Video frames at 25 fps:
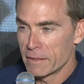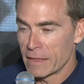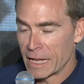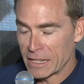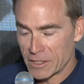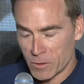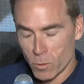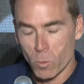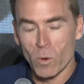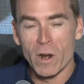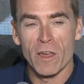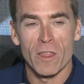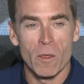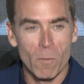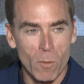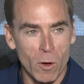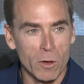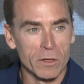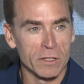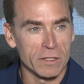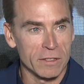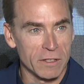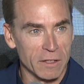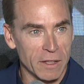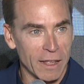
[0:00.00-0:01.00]
one of the
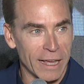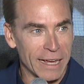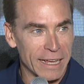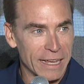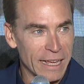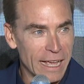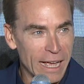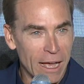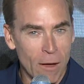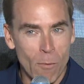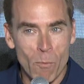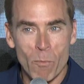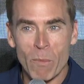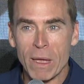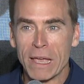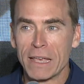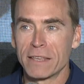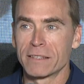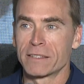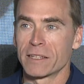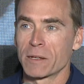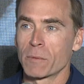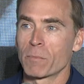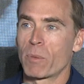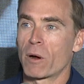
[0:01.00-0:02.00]
most like
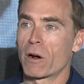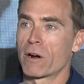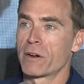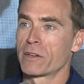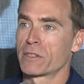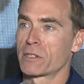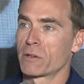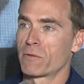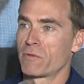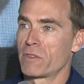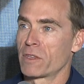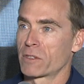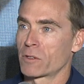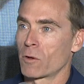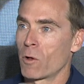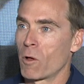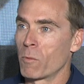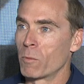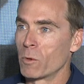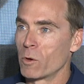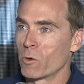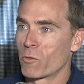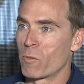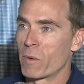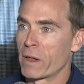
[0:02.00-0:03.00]
amazing parts of this whole
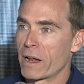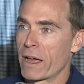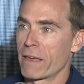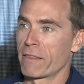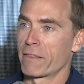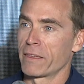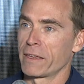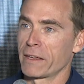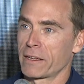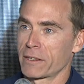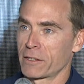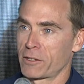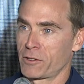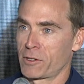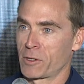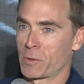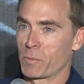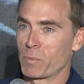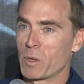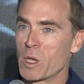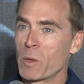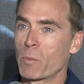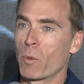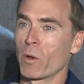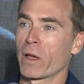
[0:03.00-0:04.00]
movement, I think, is just
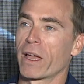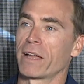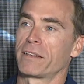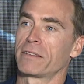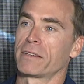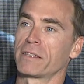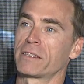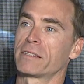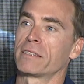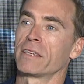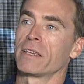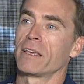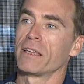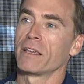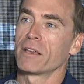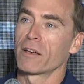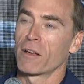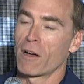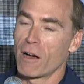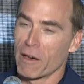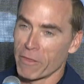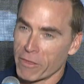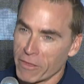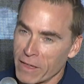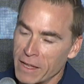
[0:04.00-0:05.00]
people get to see
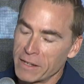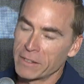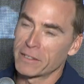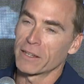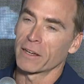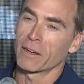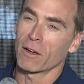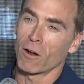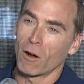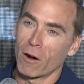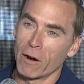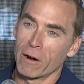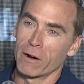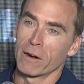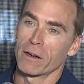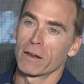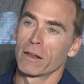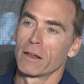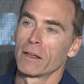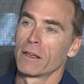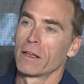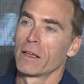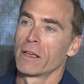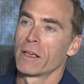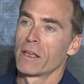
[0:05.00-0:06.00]
authentic art
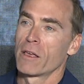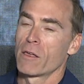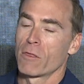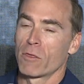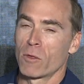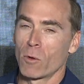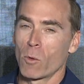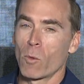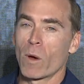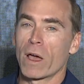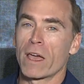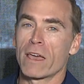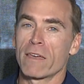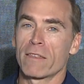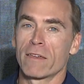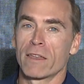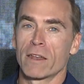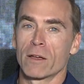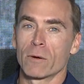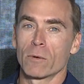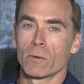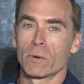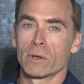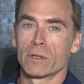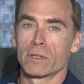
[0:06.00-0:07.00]
the way that
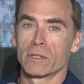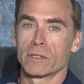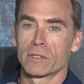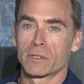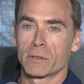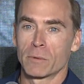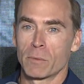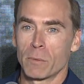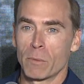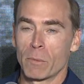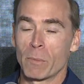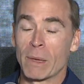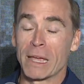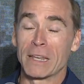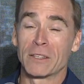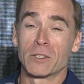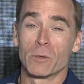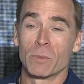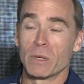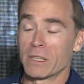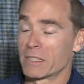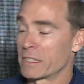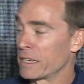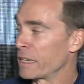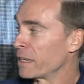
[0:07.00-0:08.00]
it was made to
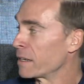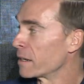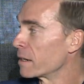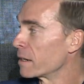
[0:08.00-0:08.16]
be seen.